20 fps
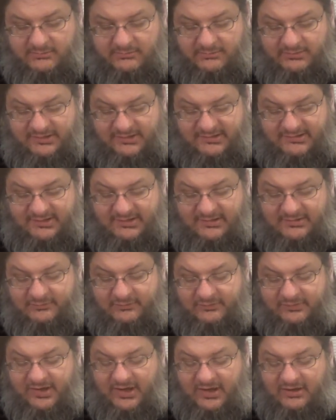Like I said, this
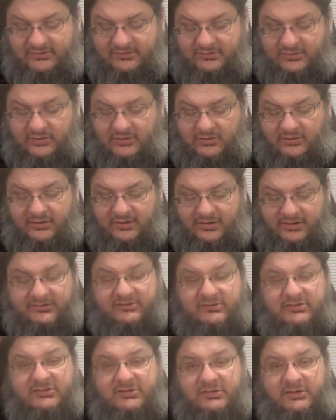was Kickstarter
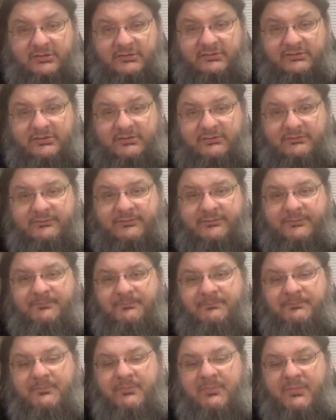exclusive,
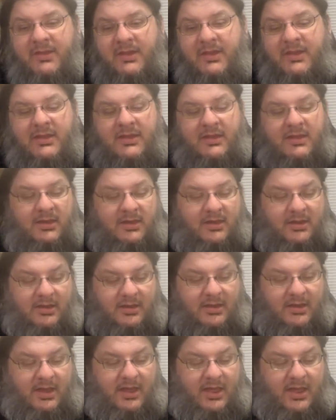
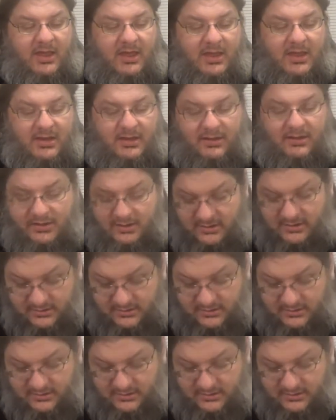and